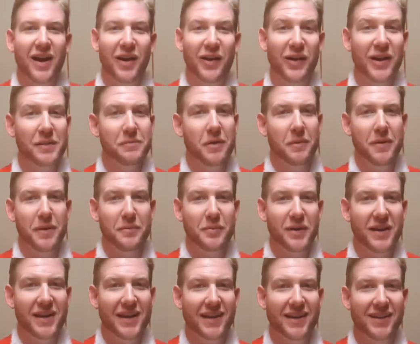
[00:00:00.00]
All right, I'm on my
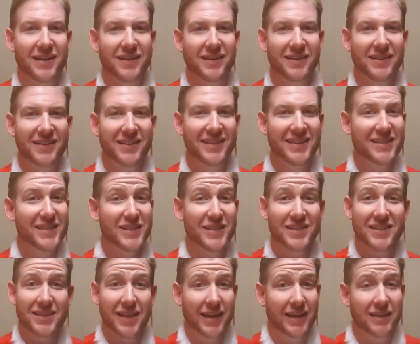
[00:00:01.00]
break. This
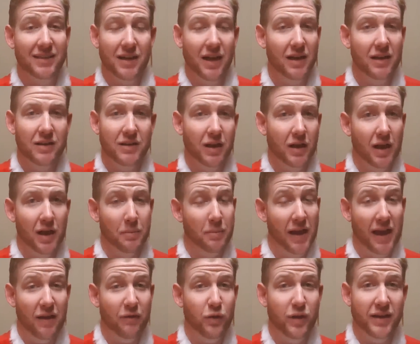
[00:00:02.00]
is like, I'm
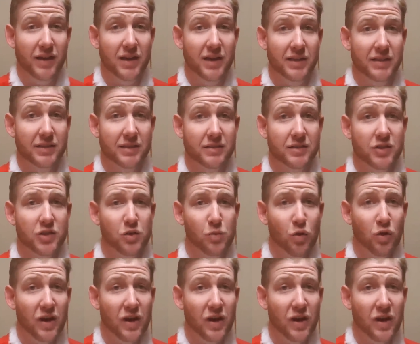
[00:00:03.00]
halfway done. Two